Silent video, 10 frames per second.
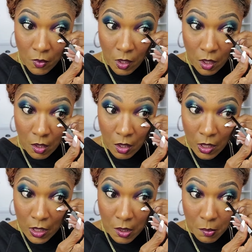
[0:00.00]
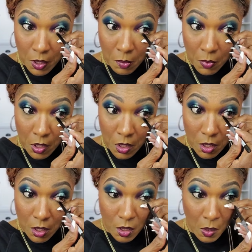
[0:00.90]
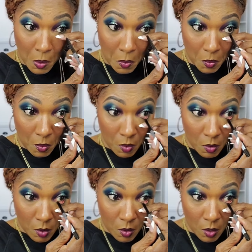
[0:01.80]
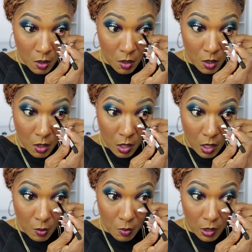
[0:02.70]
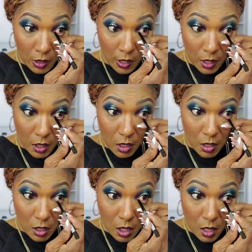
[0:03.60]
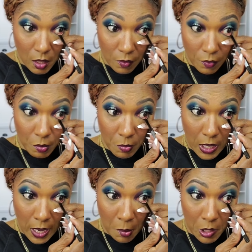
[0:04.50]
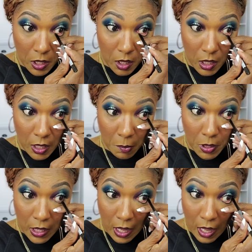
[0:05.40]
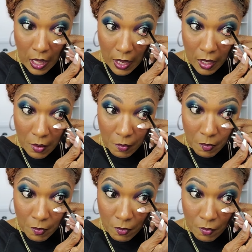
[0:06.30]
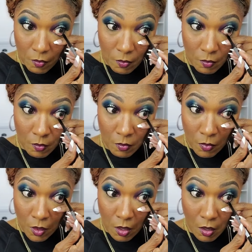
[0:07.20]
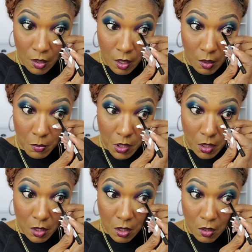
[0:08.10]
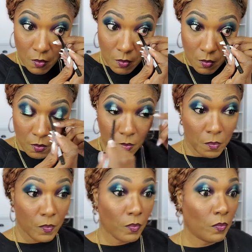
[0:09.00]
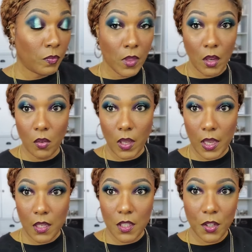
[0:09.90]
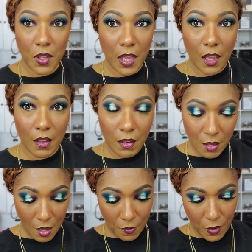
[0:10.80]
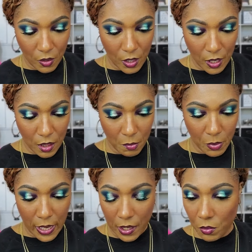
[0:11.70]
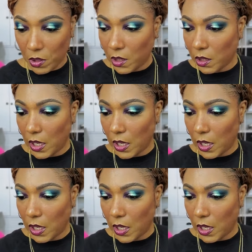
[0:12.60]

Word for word: And they're nicely pigmented. So I really like these a lot from Nabi, N-A-B-I, on Amazon. Okay, so yeah, I felt like the black would look